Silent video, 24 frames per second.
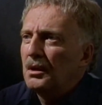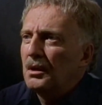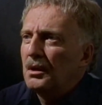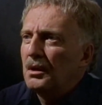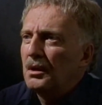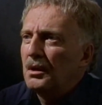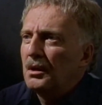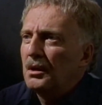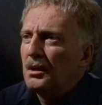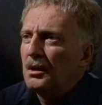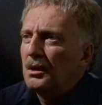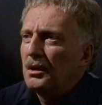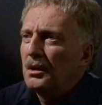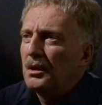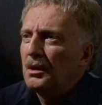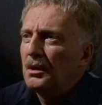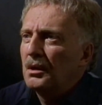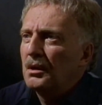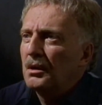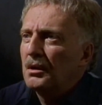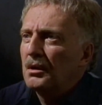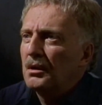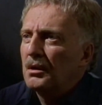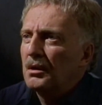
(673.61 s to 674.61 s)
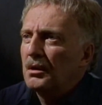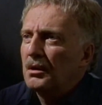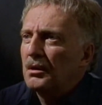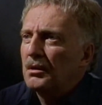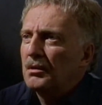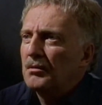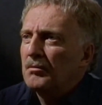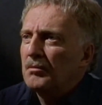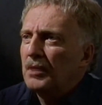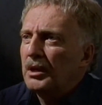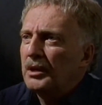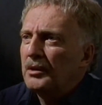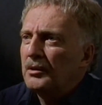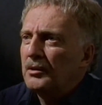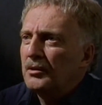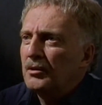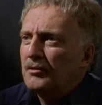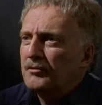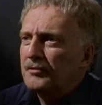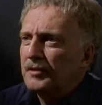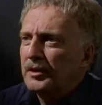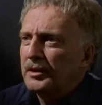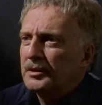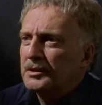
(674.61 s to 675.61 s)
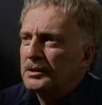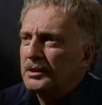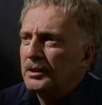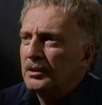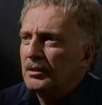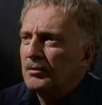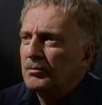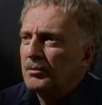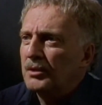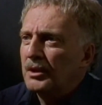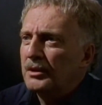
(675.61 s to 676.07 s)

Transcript: Boom uh, before